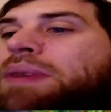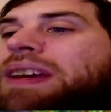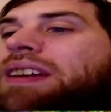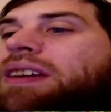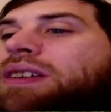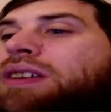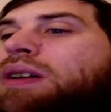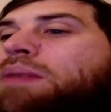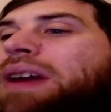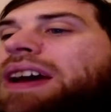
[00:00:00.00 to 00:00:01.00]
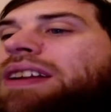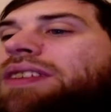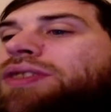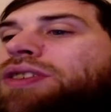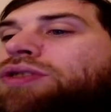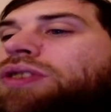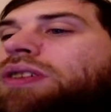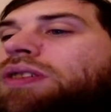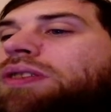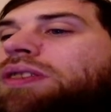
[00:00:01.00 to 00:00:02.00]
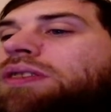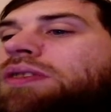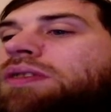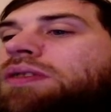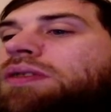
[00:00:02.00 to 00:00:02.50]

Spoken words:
Being in combat, if you control